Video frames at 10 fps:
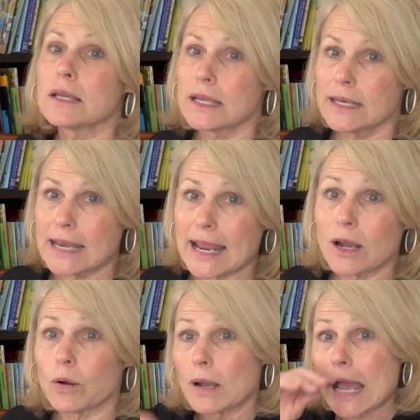
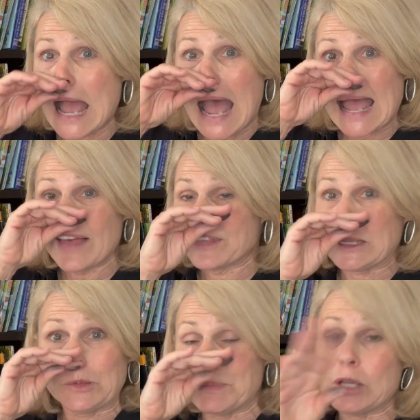Now, I
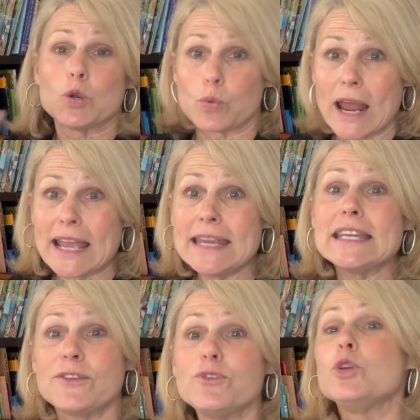think it'd be great
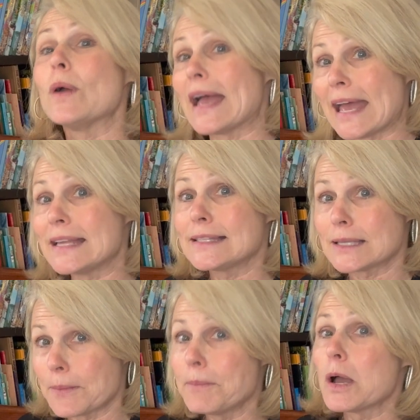if you had
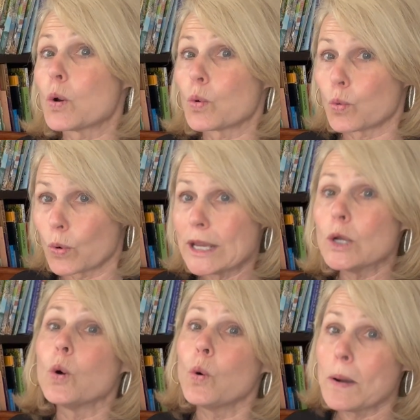some
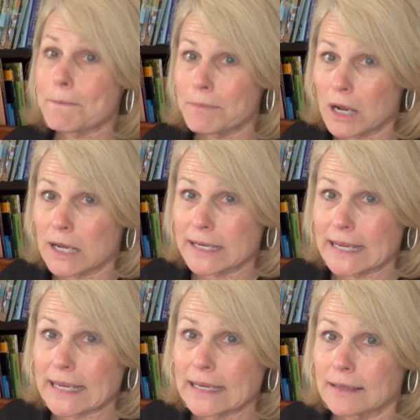real
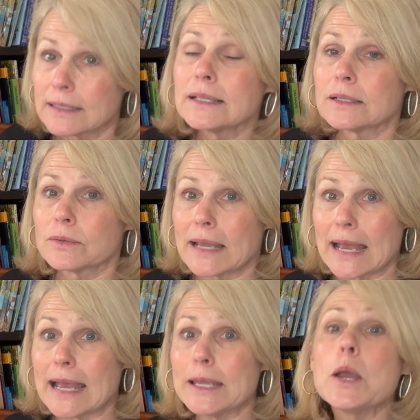money,
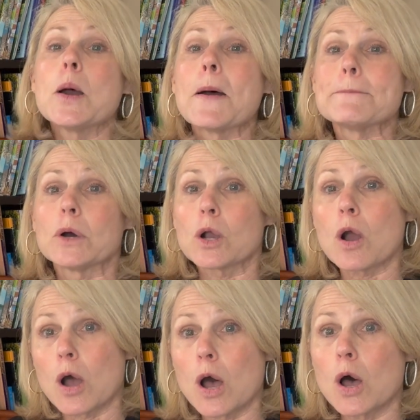okay?
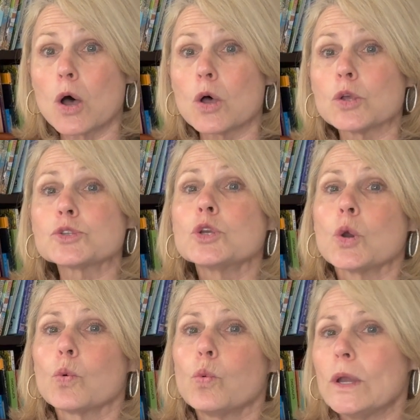Because
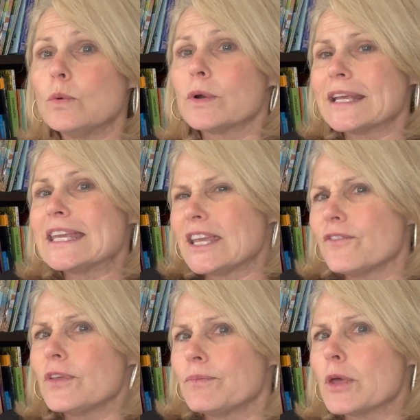we want to
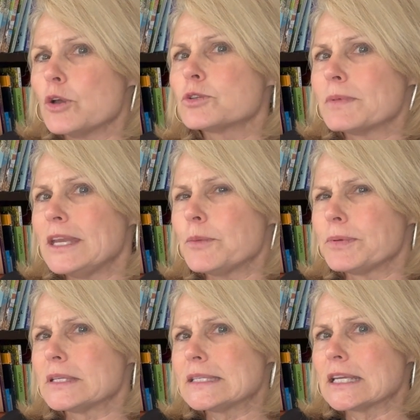give them those
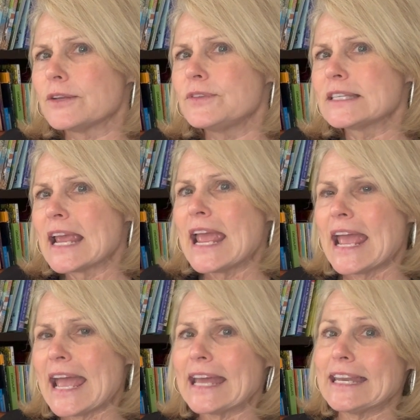manipulatives.
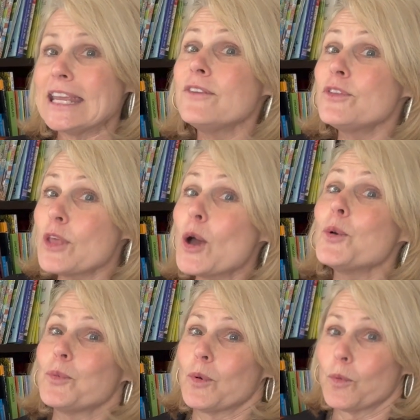And even
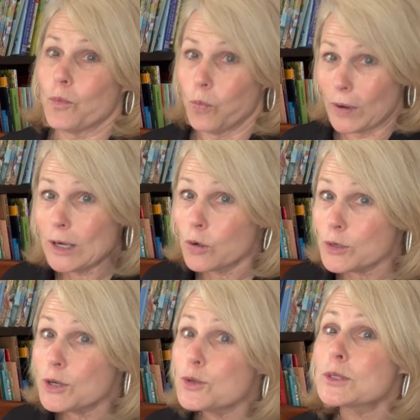though we don't
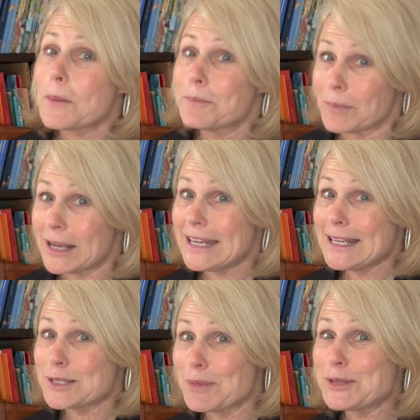use
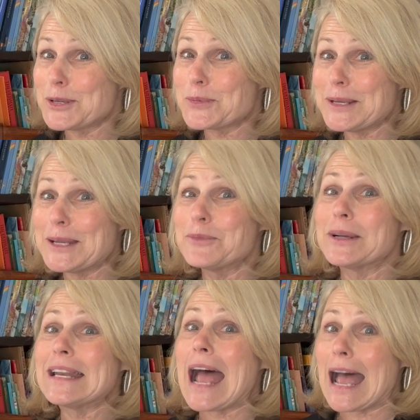money as much as we did
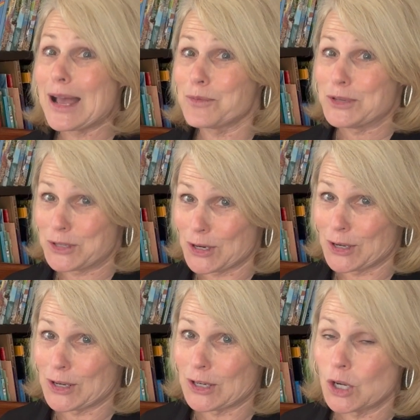when I was
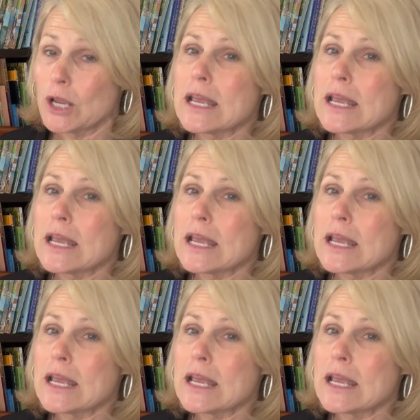young,